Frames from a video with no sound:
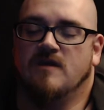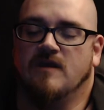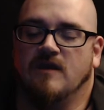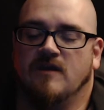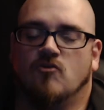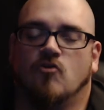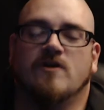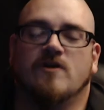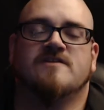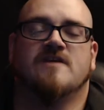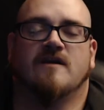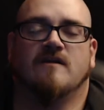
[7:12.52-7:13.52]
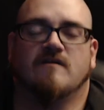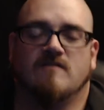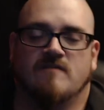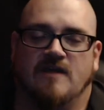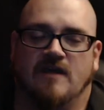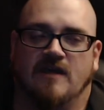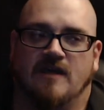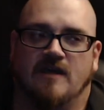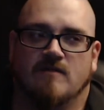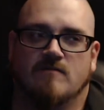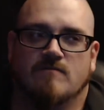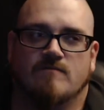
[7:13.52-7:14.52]
increasing
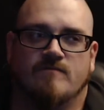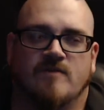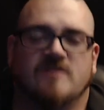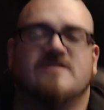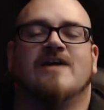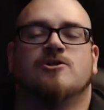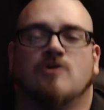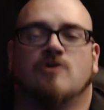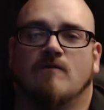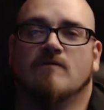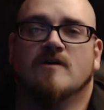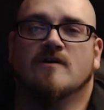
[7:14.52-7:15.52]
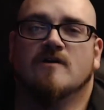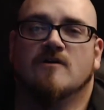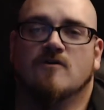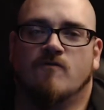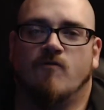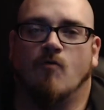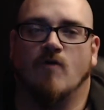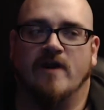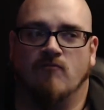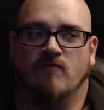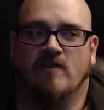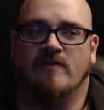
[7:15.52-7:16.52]
the potential for
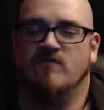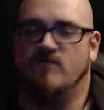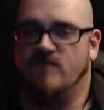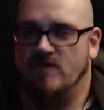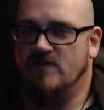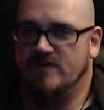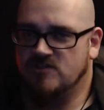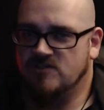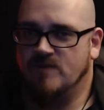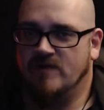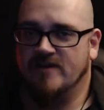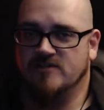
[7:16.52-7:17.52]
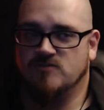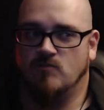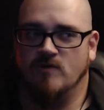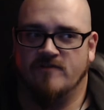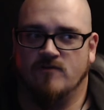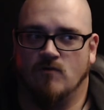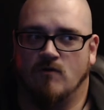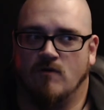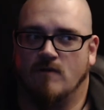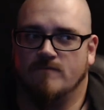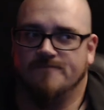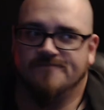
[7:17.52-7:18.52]
a really vivid experience with
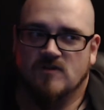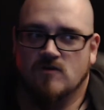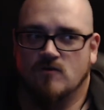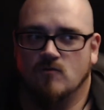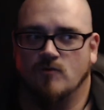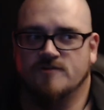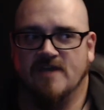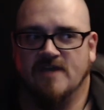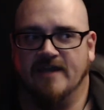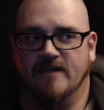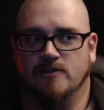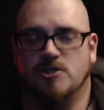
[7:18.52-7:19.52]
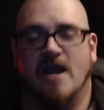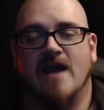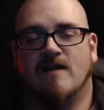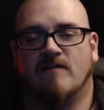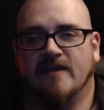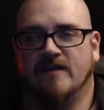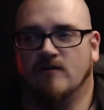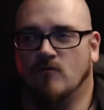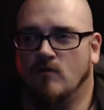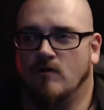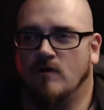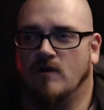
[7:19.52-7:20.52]
your, we'll say, channeling
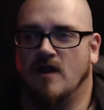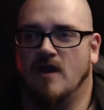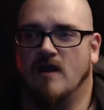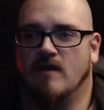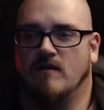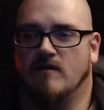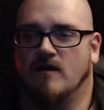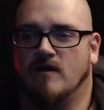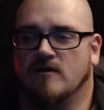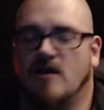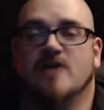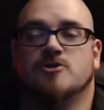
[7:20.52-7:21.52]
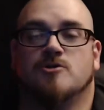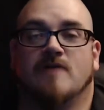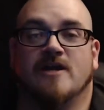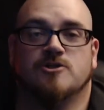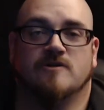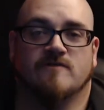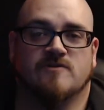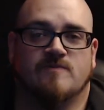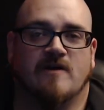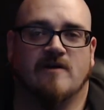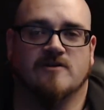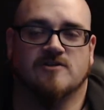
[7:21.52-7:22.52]
or conjuration of
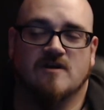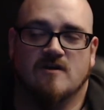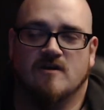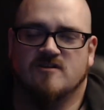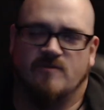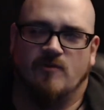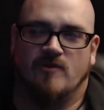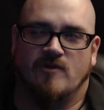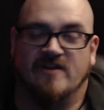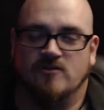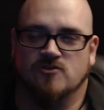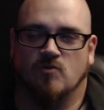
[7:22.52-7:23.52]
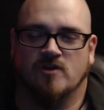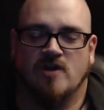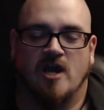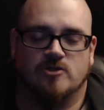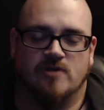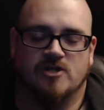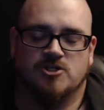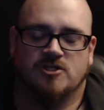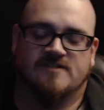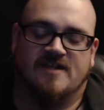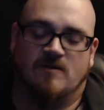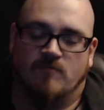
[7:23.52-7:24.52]
spirits. Some people don't like to use the word conjuration
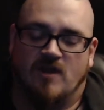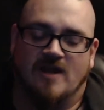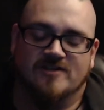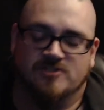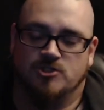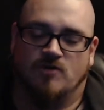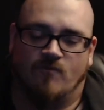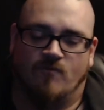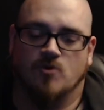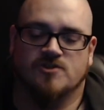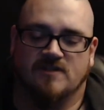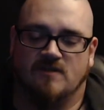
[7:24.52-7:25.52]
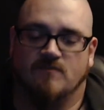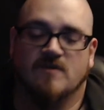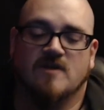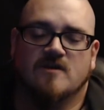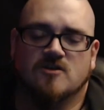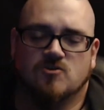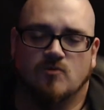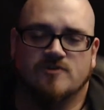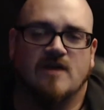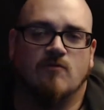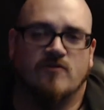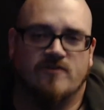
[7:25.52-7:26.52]
because that implies that you're forcing them. So we'll
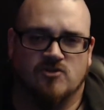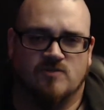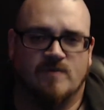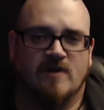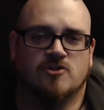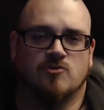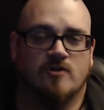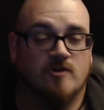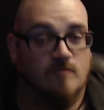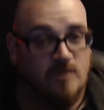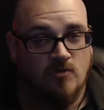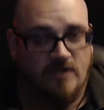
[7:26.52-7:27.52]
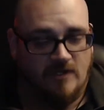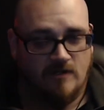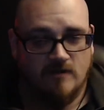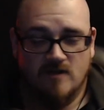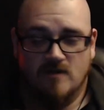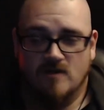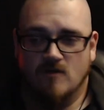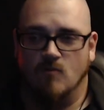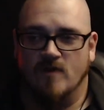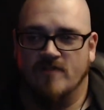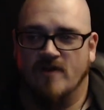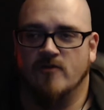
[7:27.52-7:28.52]
say with your spiritual communion
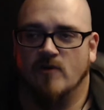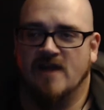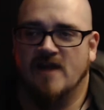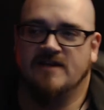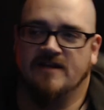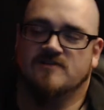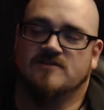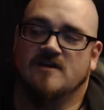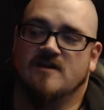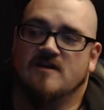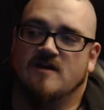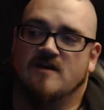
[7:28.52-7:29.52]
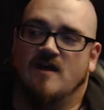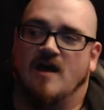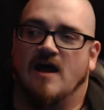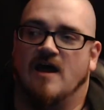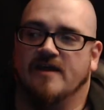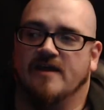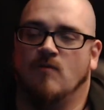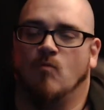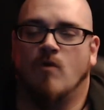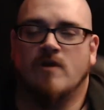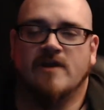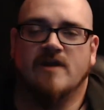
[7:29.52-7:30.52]
with other entities. In
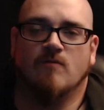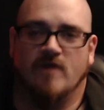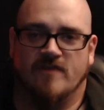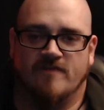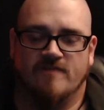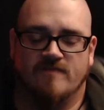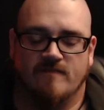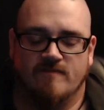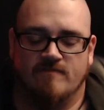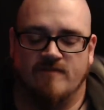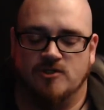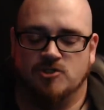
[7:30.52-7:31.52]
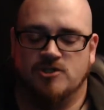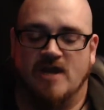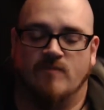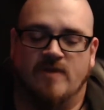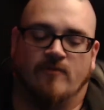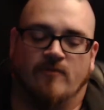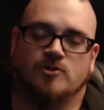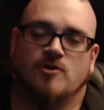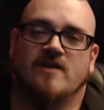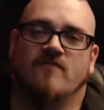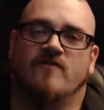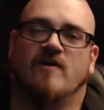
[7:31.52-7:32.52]
working with these Shadow People and
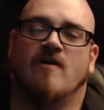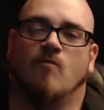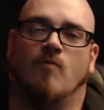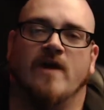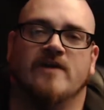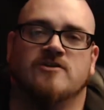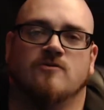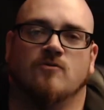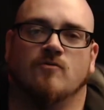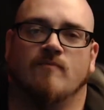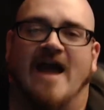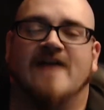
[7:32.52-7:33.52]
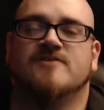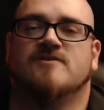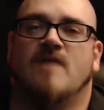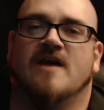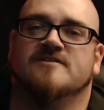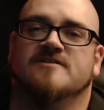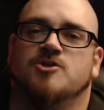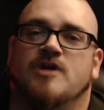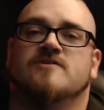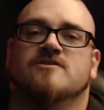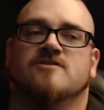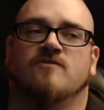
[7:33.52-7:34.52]
trying to figure out a way to maximize the
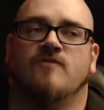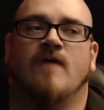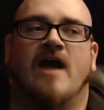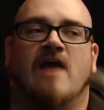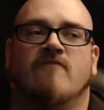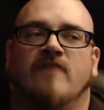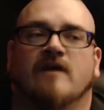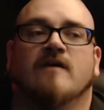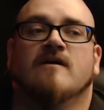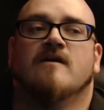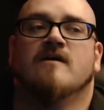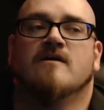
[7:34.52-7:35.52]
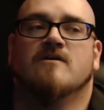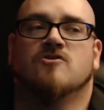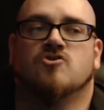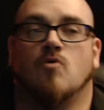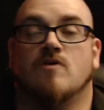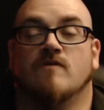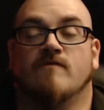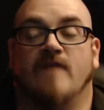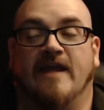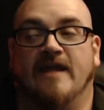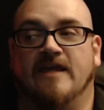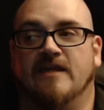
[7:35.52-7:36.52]
chances of you having sort of
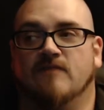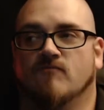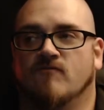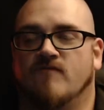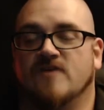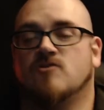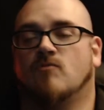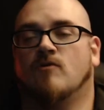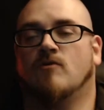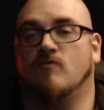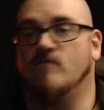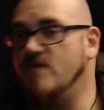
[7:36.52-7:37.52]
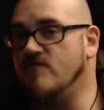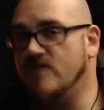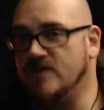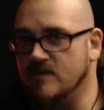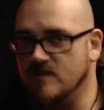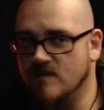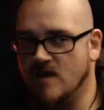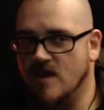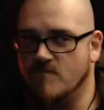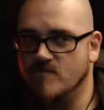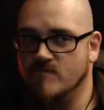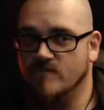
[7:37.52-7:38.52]
a visceral, vivid,
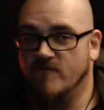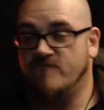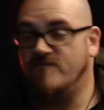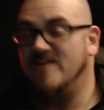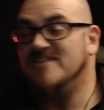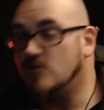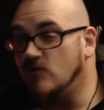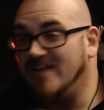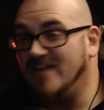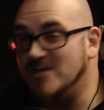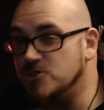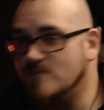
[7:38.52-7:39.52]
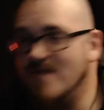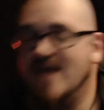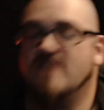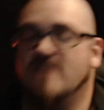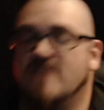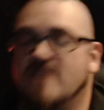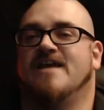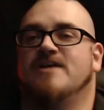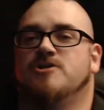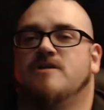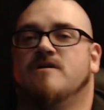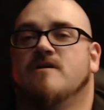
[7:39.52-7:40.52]
physical-ish
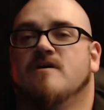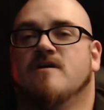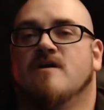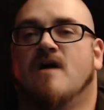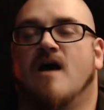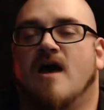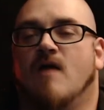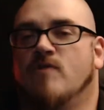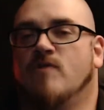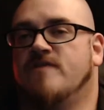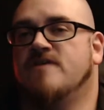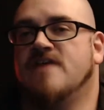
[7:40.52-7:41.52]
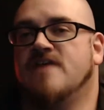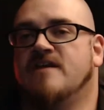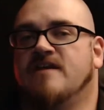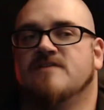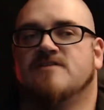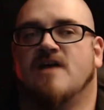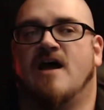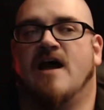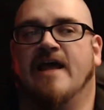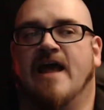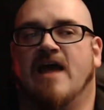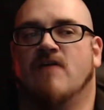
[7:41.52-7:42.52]
manifestation with these entities,
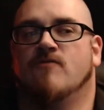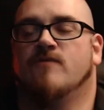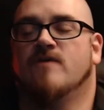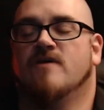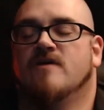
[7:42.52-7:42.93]
I have